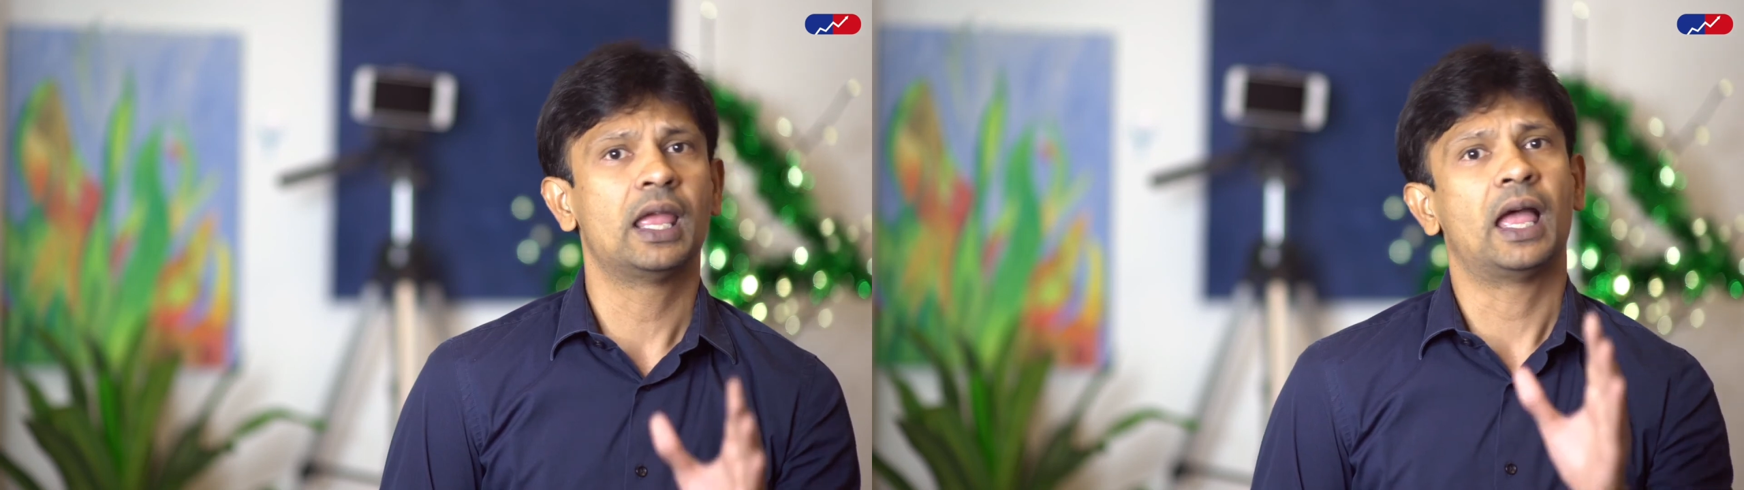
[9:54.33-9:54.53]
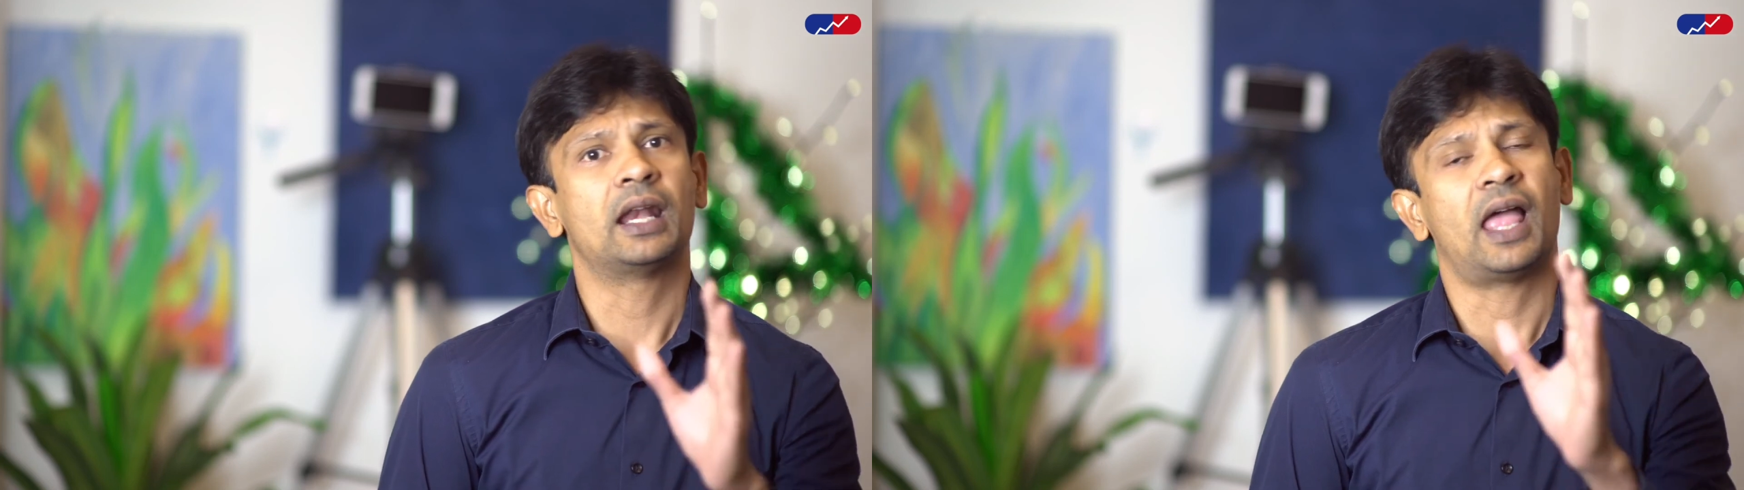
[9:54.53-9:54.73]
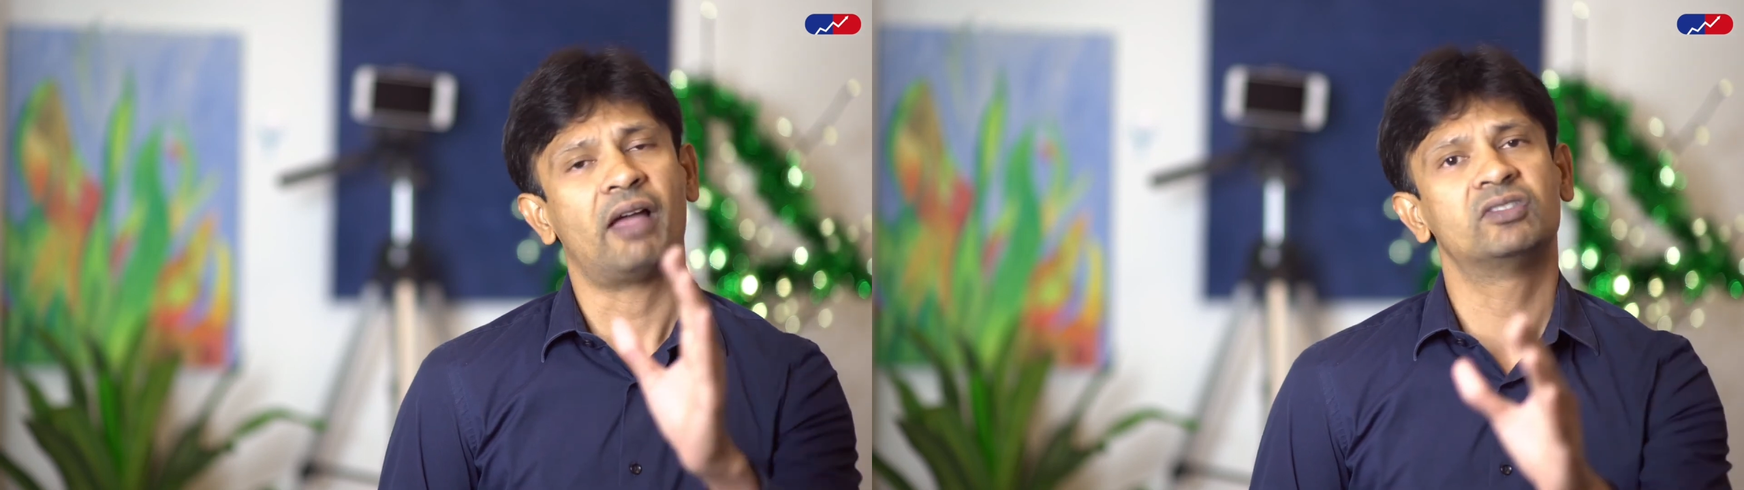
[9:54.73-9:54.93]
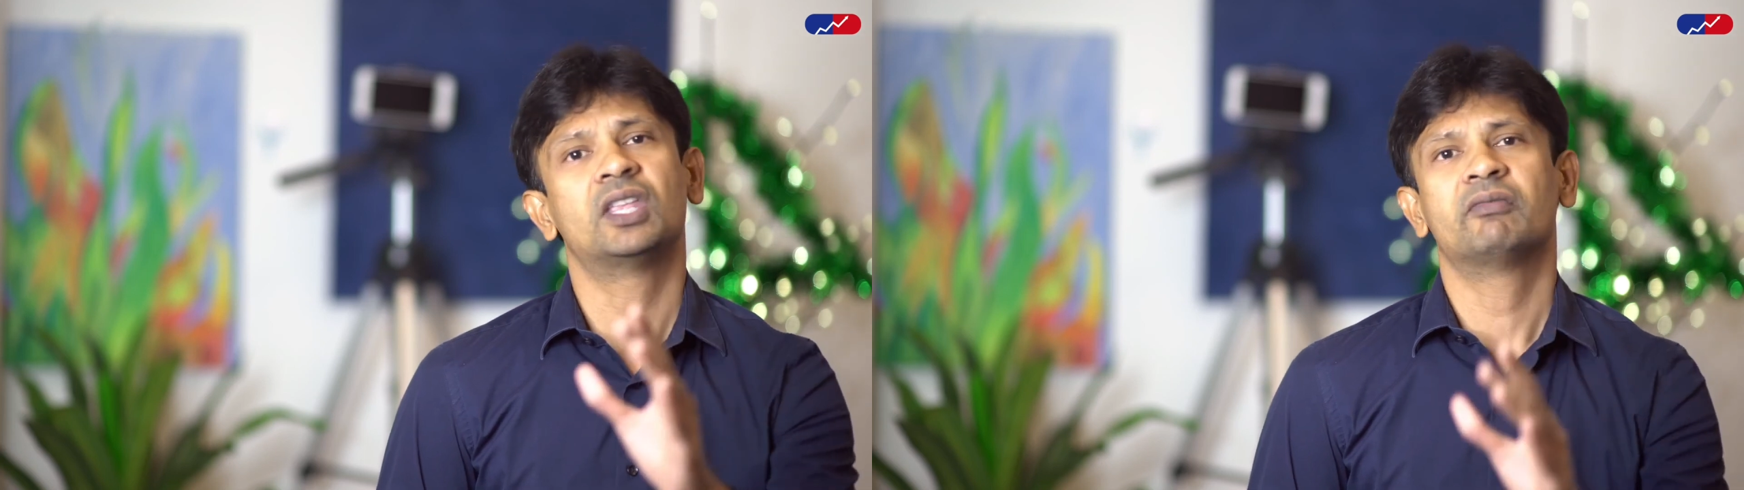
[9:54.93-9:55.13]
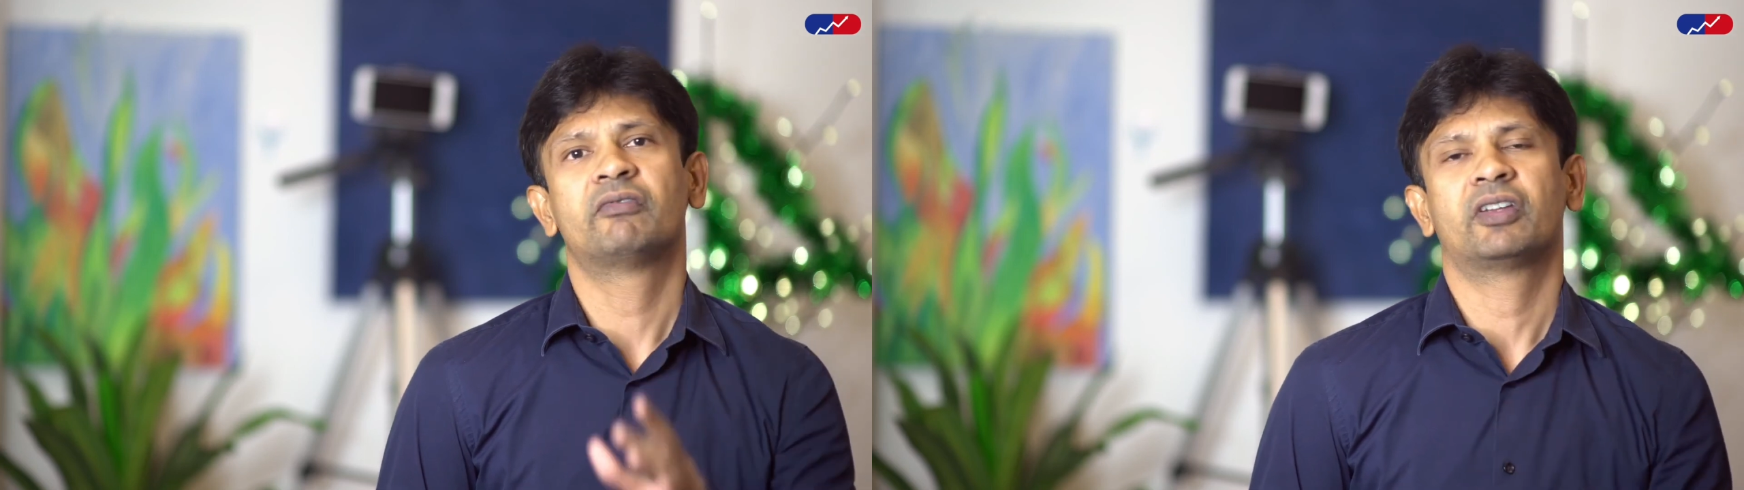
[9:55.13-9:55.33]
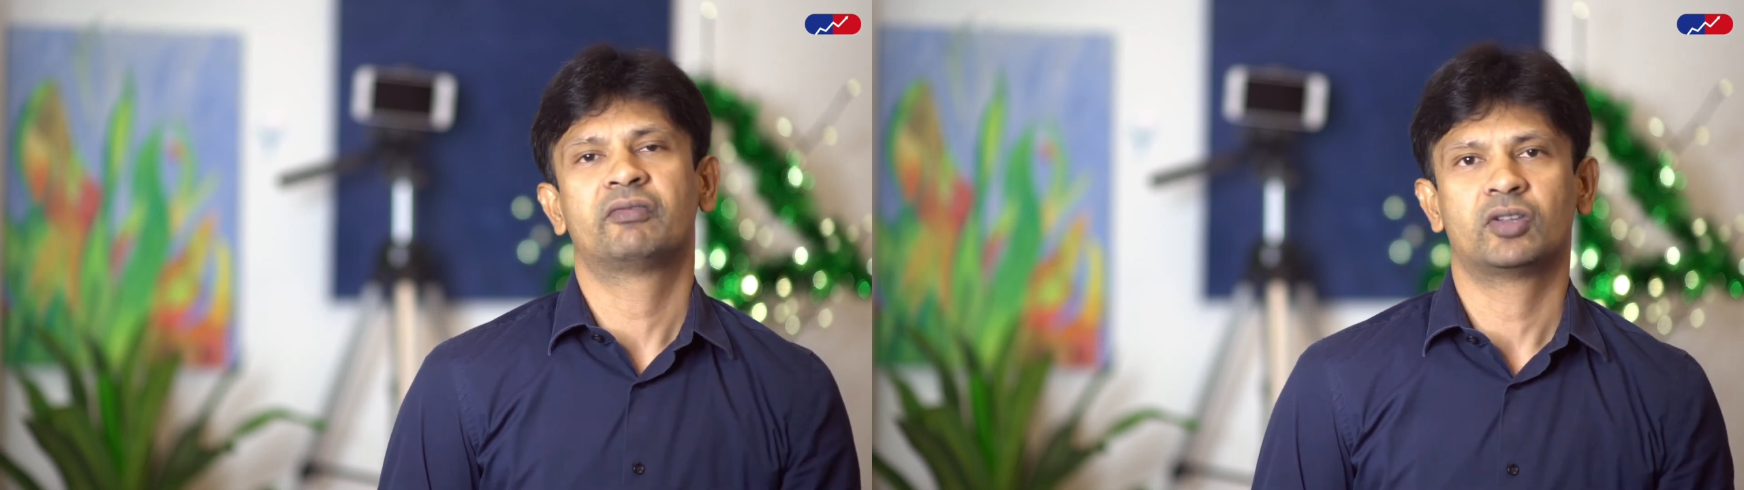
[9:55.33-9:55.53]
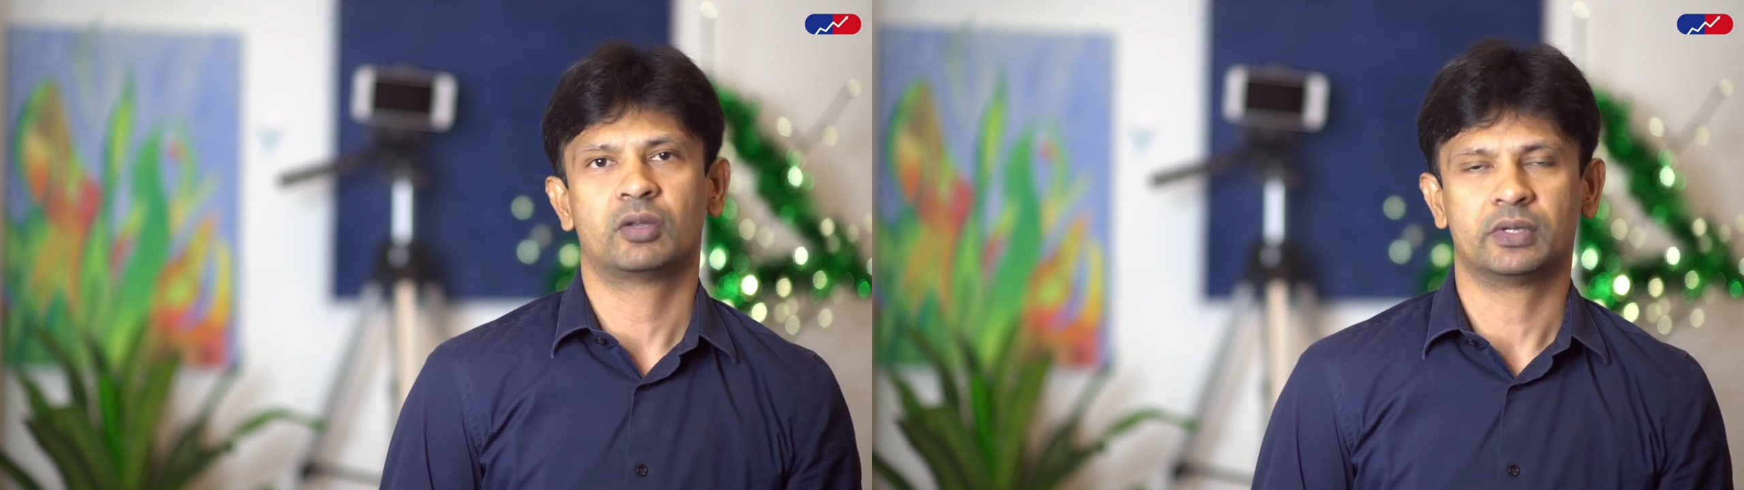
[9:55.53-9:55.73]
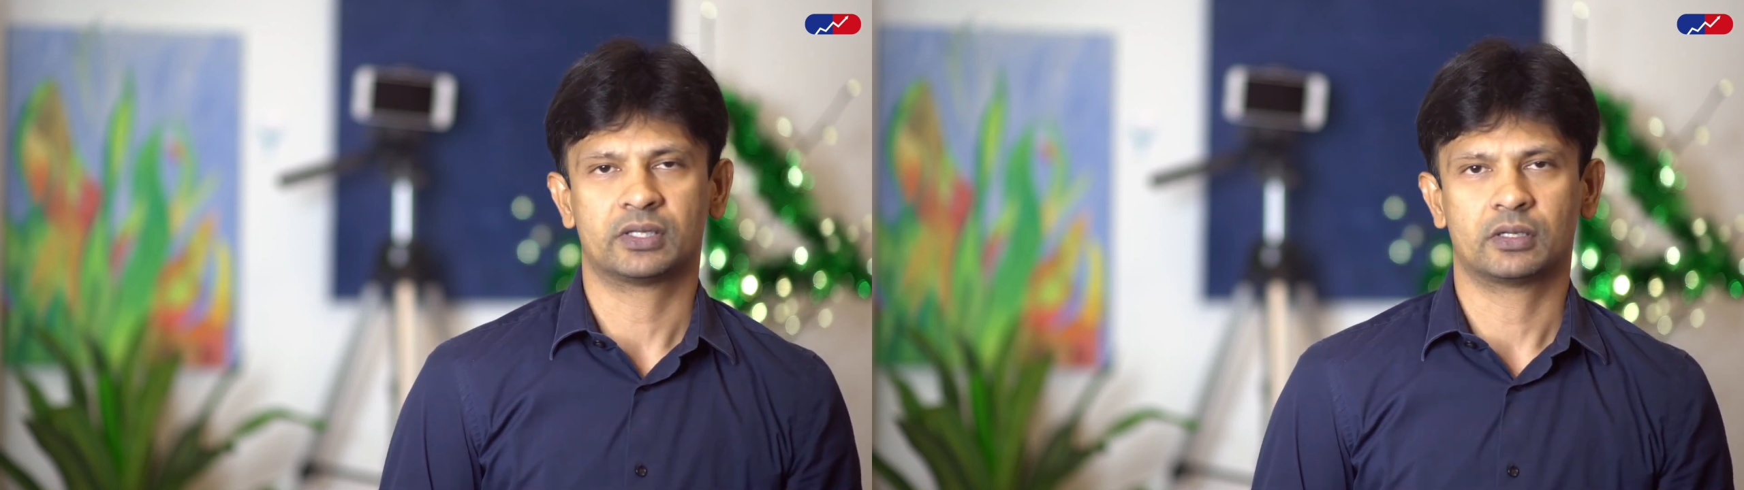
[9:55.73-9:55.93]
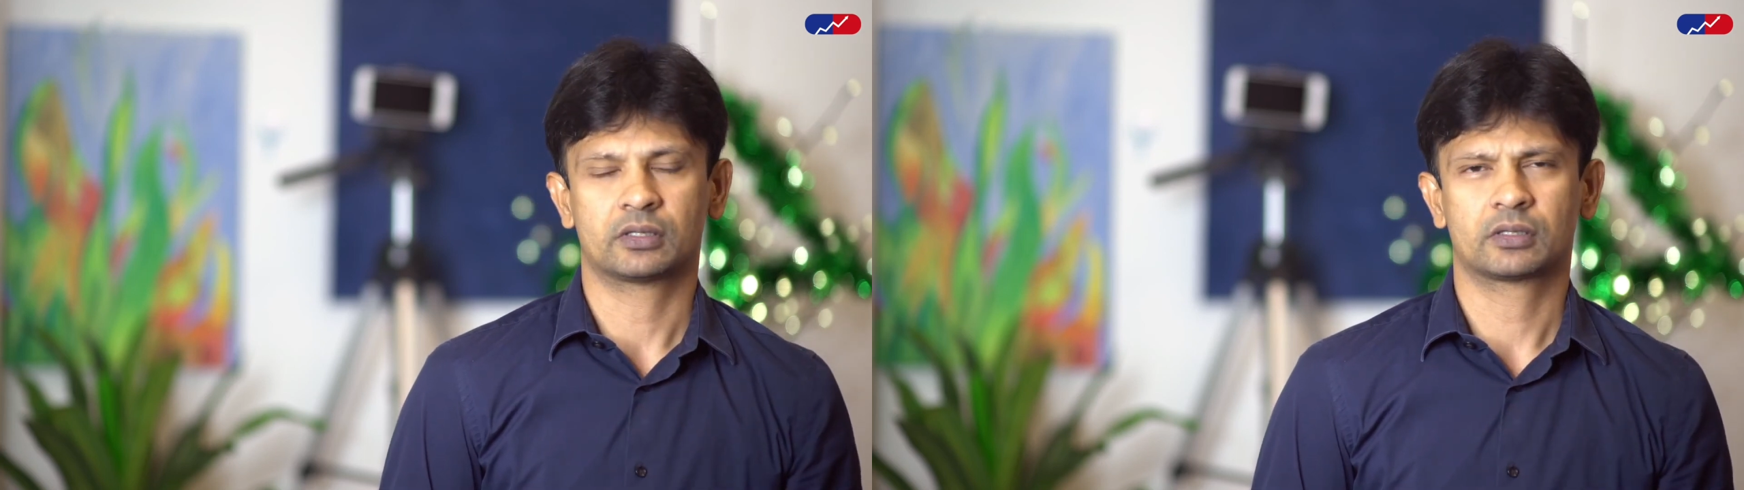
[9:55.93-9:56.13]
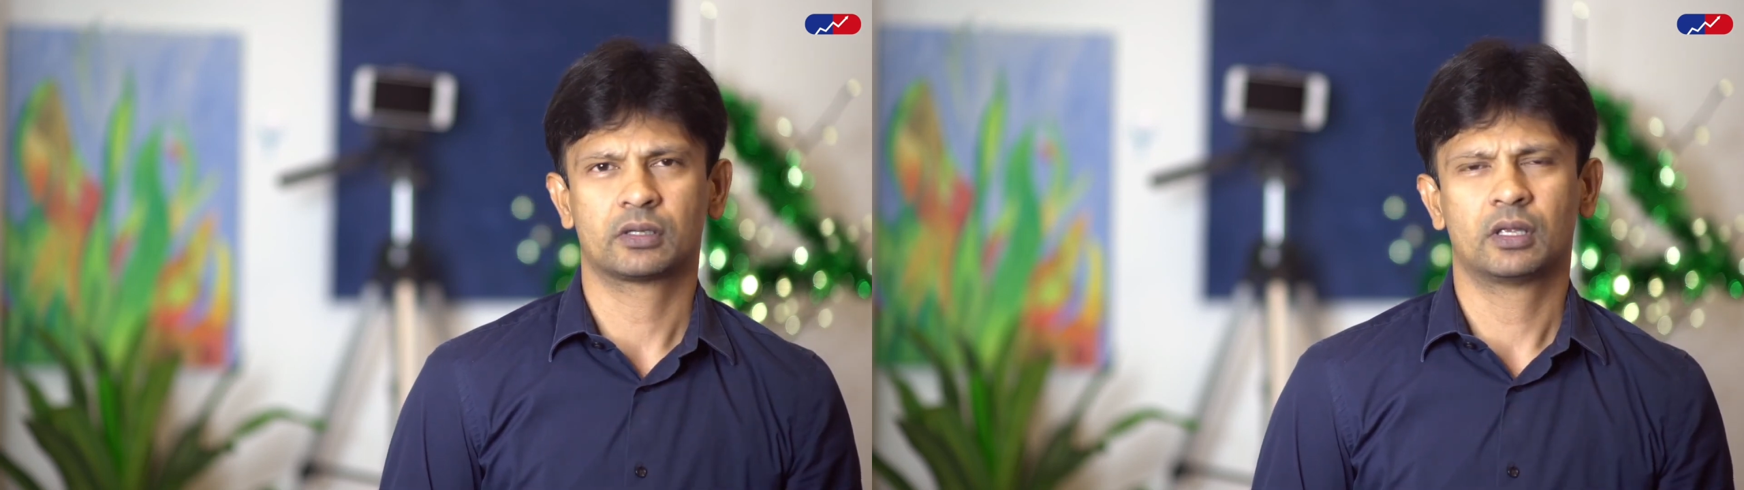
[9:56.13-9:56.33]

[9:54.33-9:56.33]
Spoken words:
and have them fight for your business.